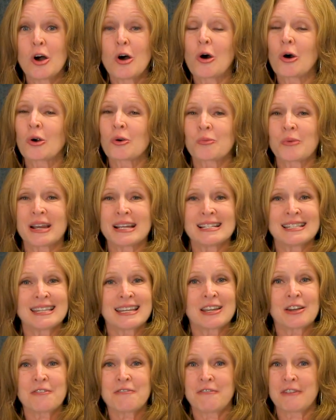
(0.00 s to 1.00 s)
or
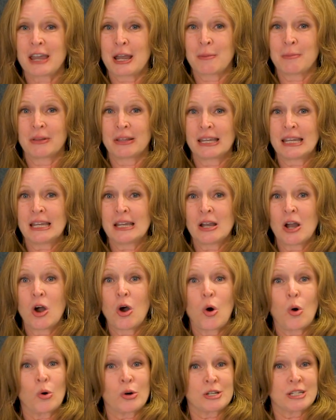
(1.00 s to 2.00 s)
raising a family,
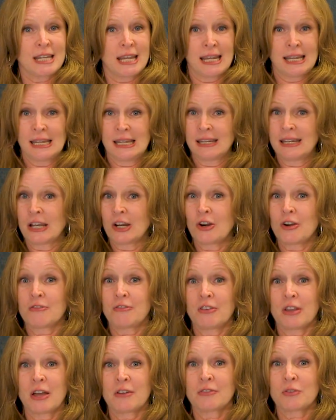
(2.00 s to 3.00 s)
or taking care of
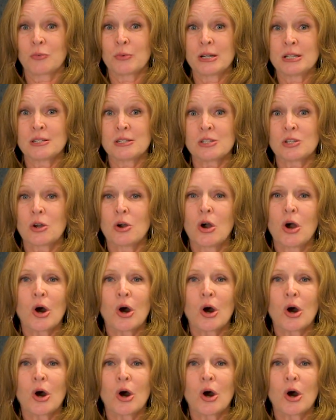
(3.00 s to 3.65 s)
loved ones,